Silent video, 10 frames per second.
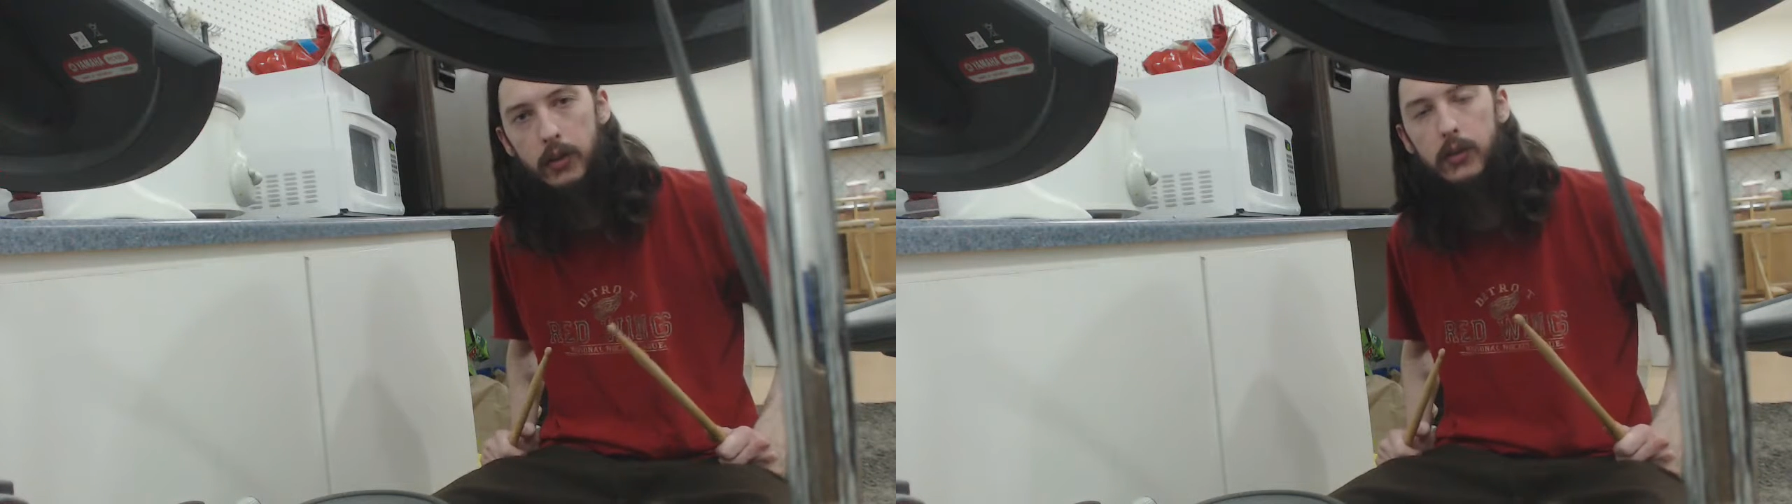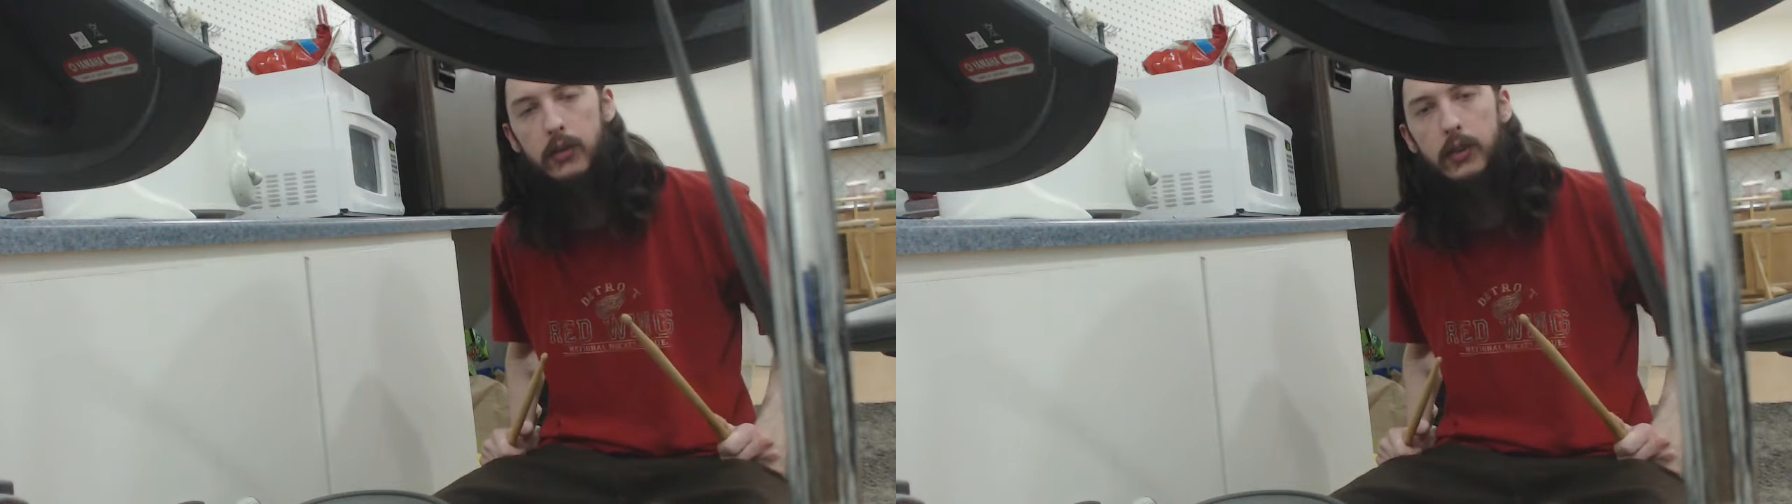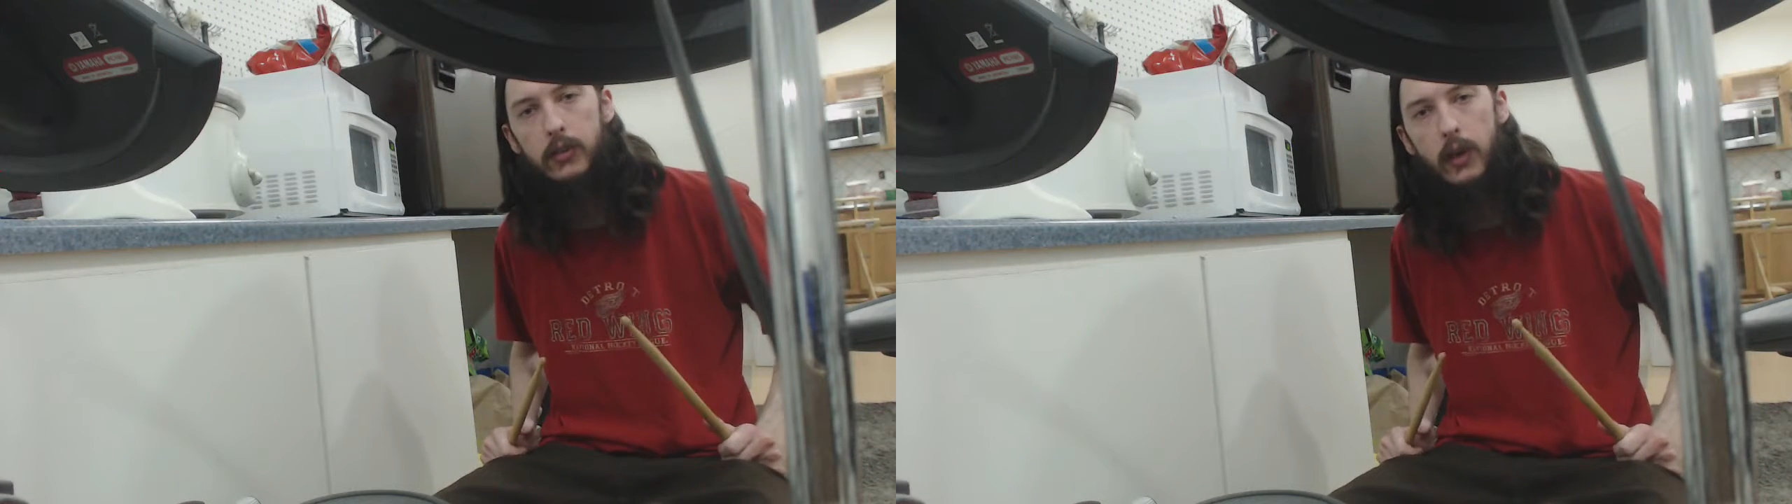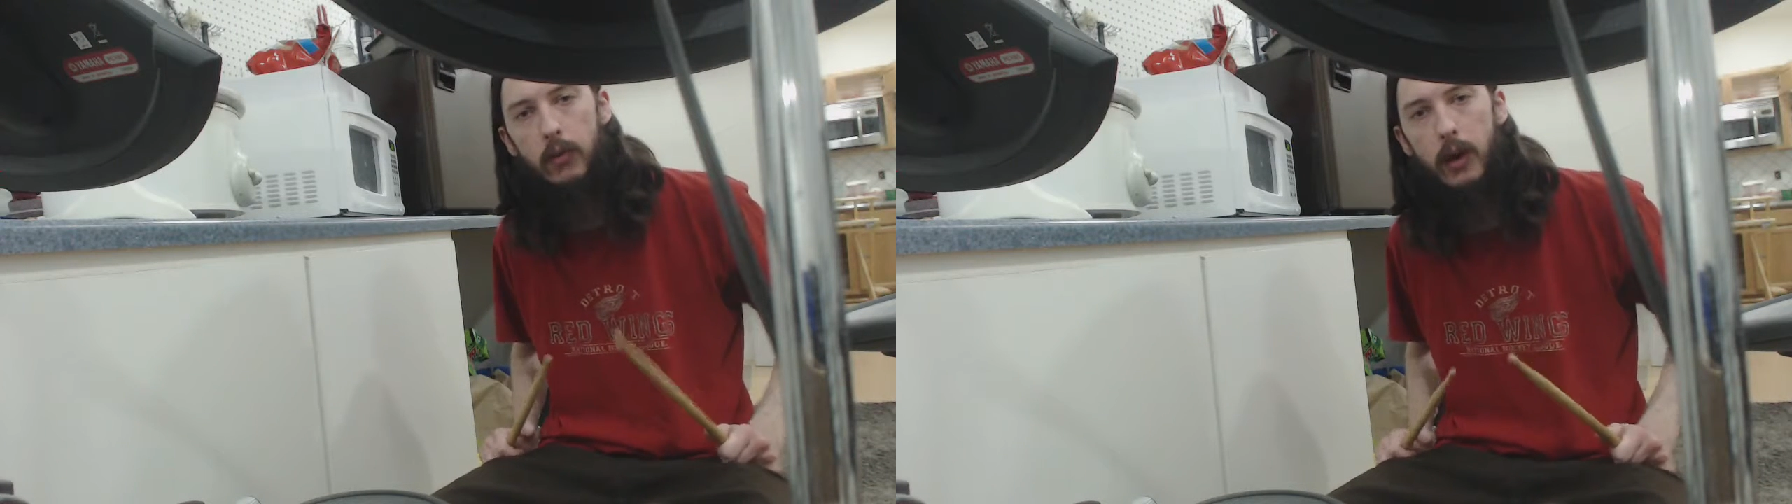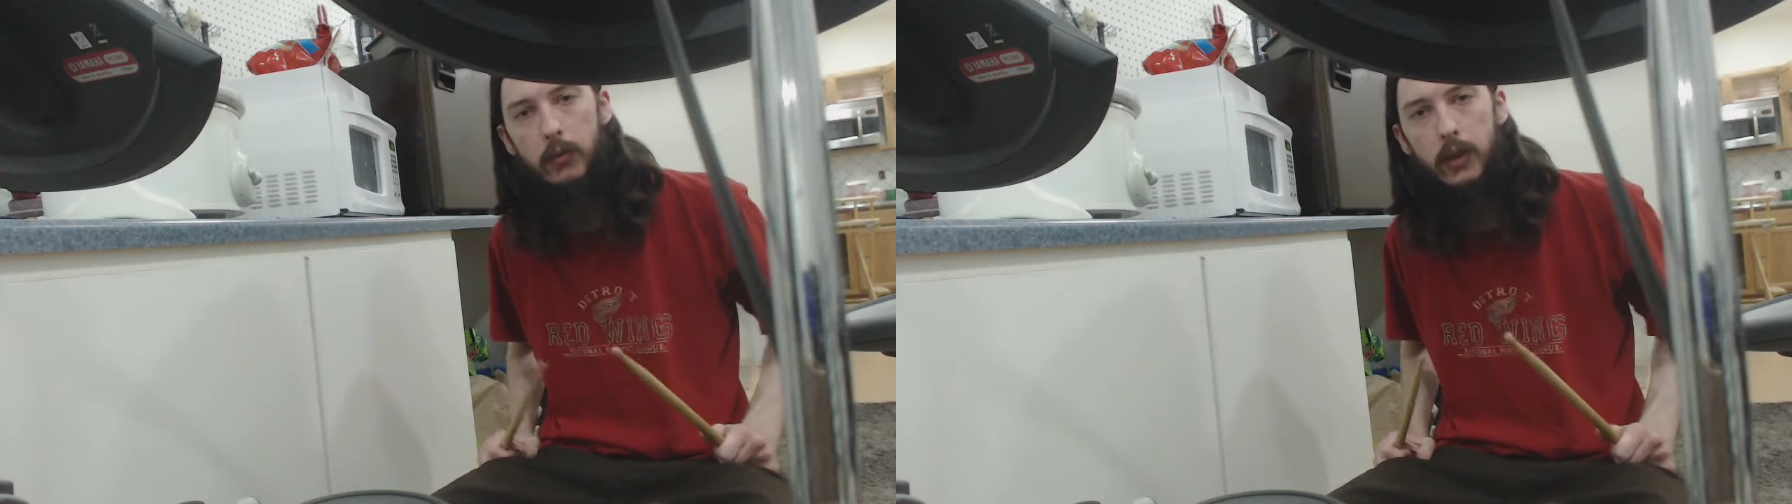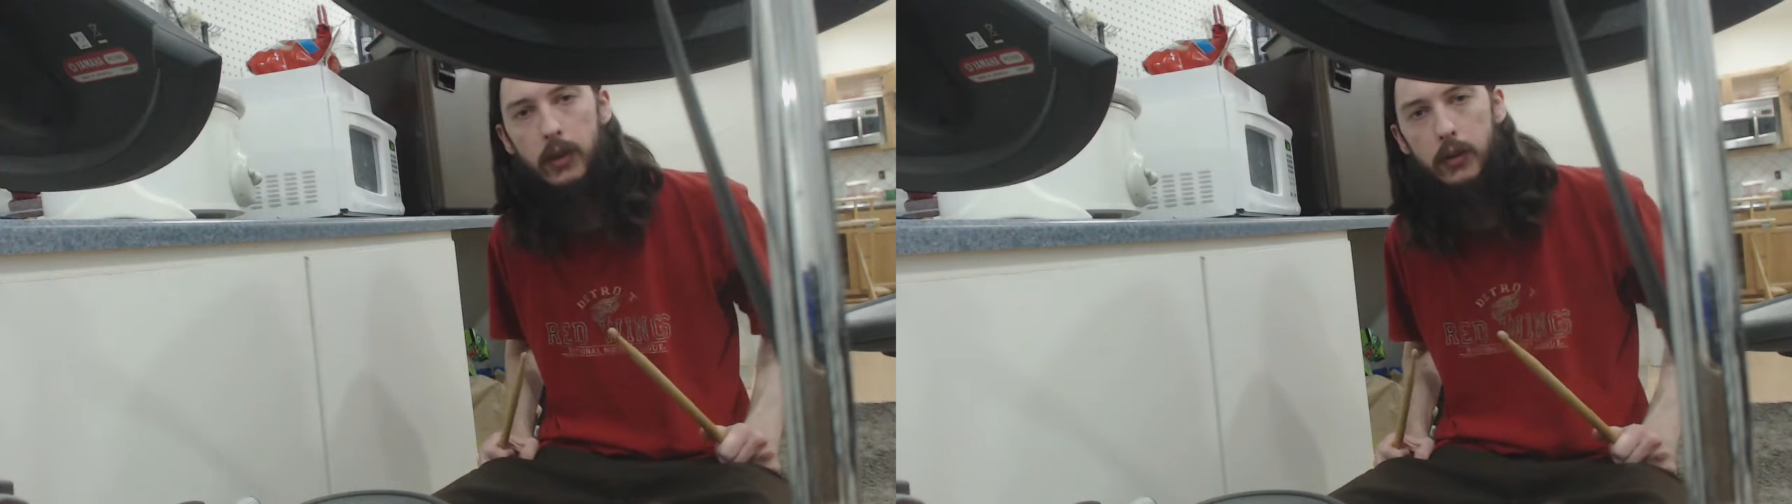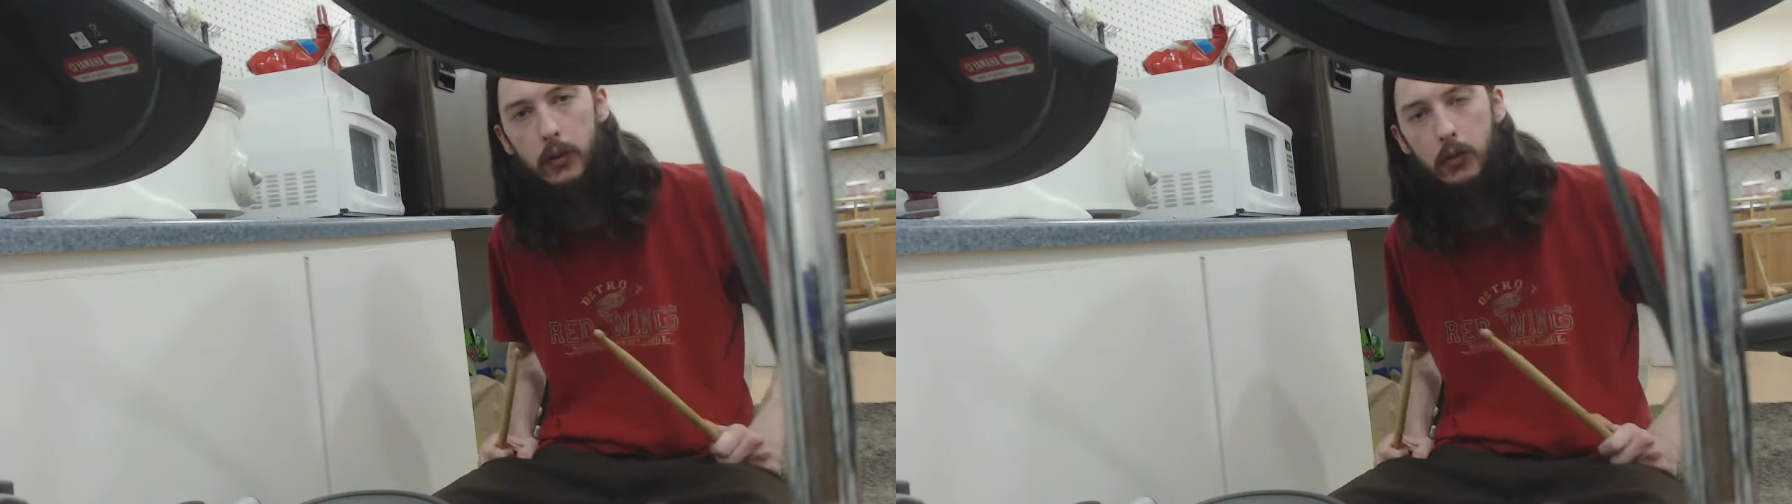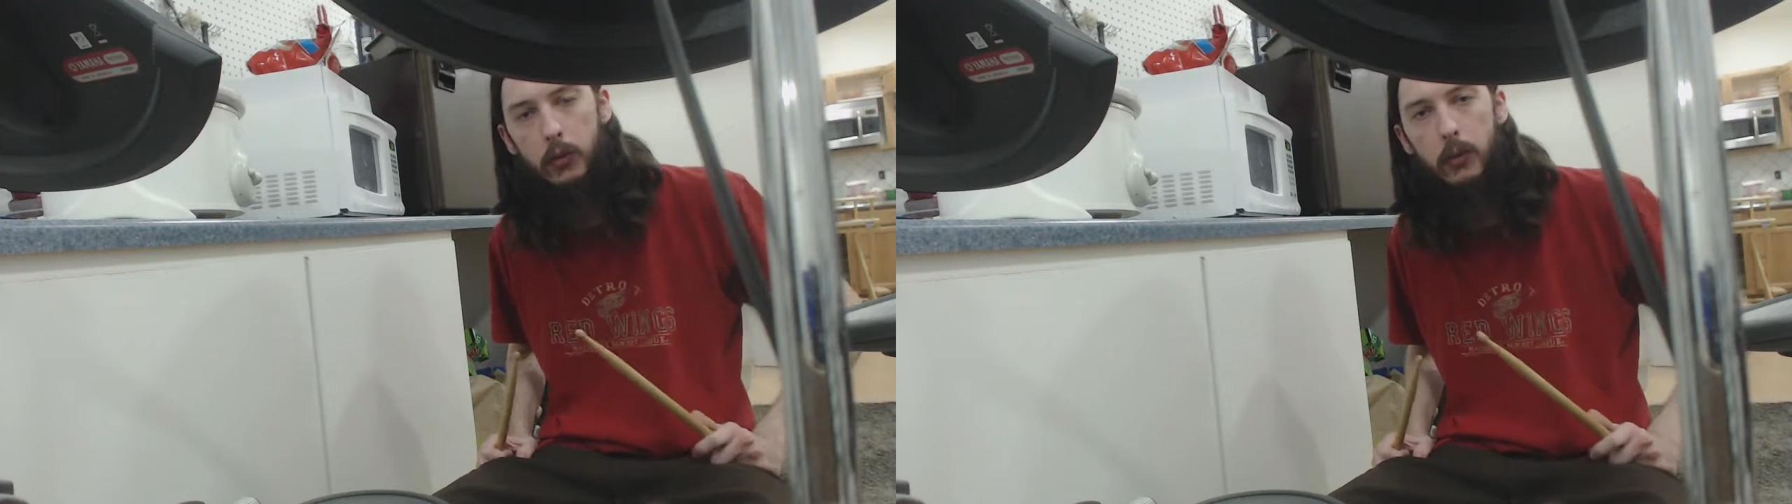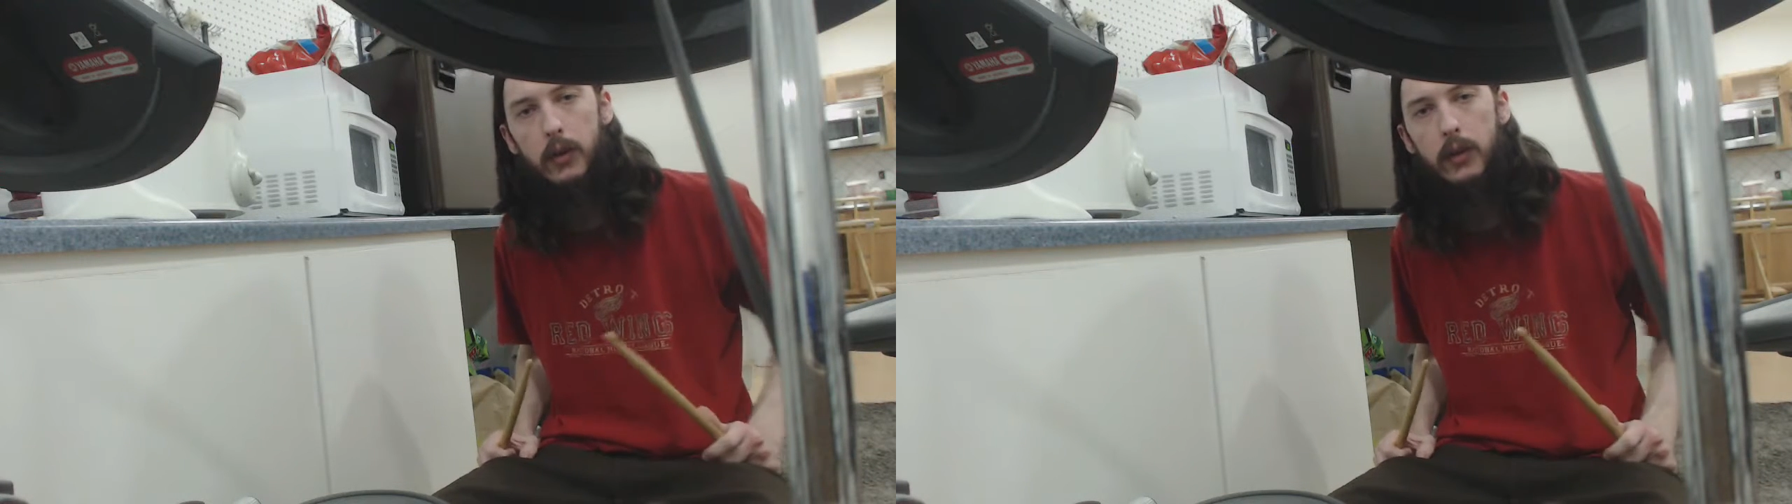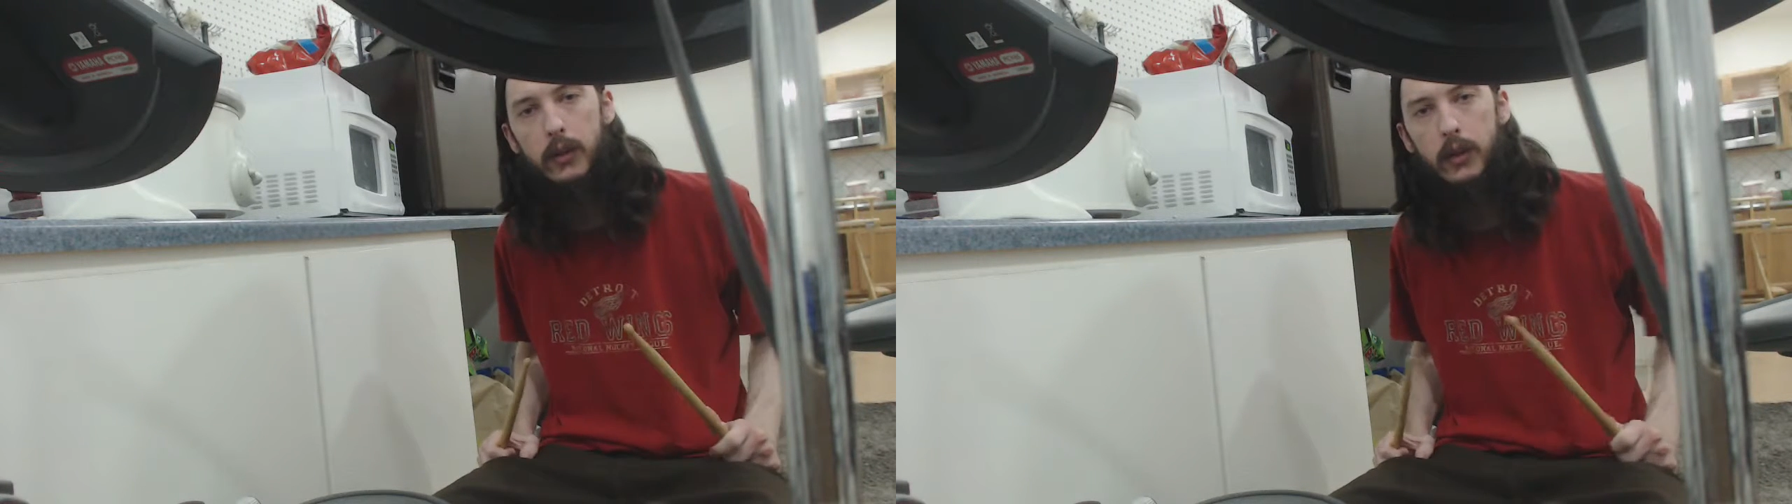autistic self-advocate and YouTuber,